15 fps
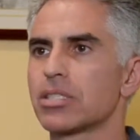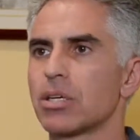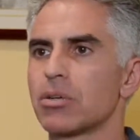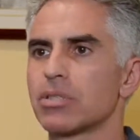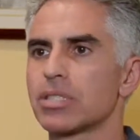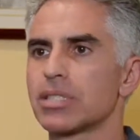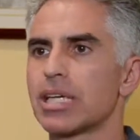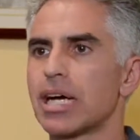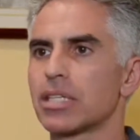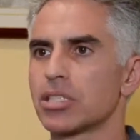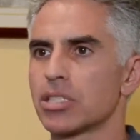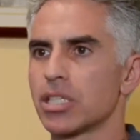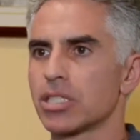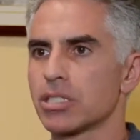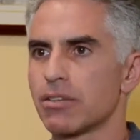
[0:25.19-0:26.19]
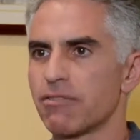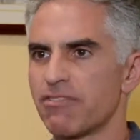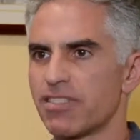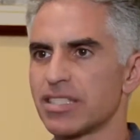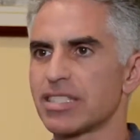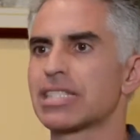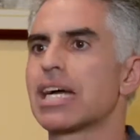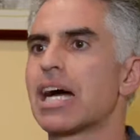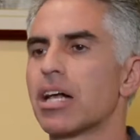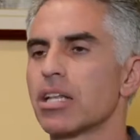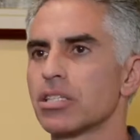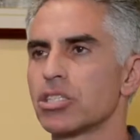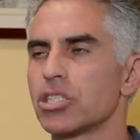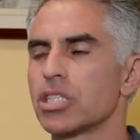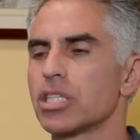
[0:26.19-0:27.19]
So it's not just
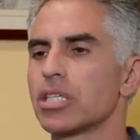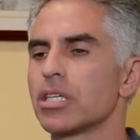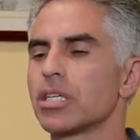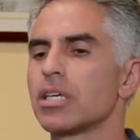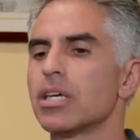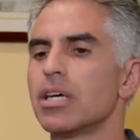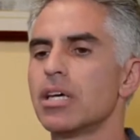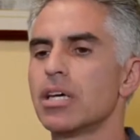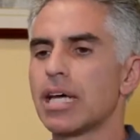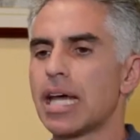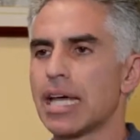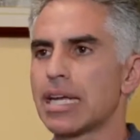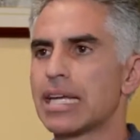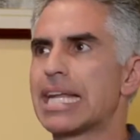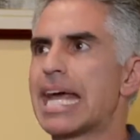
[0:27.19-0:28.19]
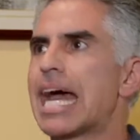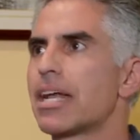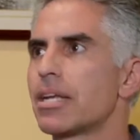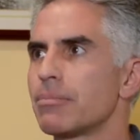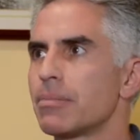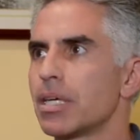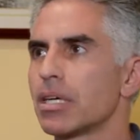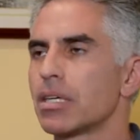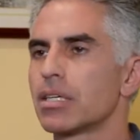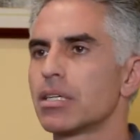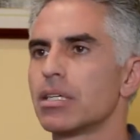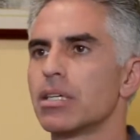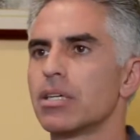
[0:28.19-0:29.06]
physiology and anatomy.